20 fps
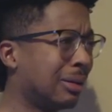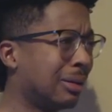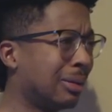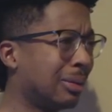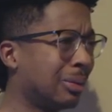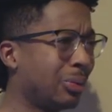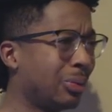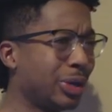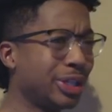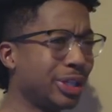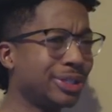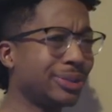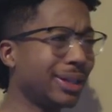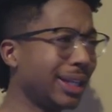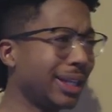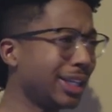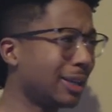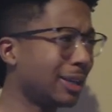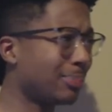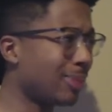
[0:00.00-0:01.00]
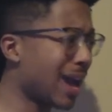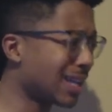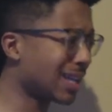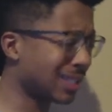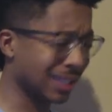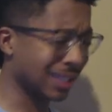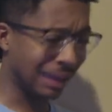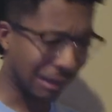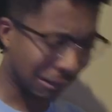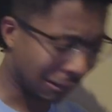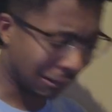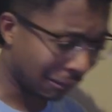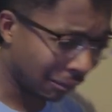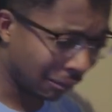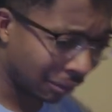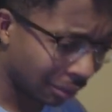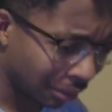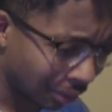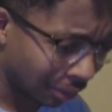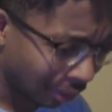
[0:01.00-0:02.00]
when it's really depressing.
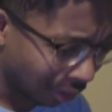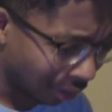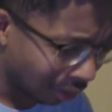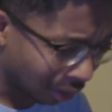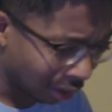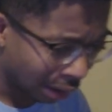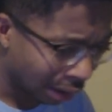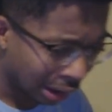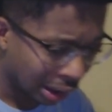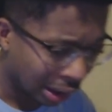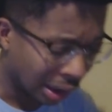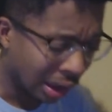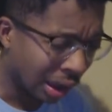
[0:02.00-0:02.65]
Give me dope.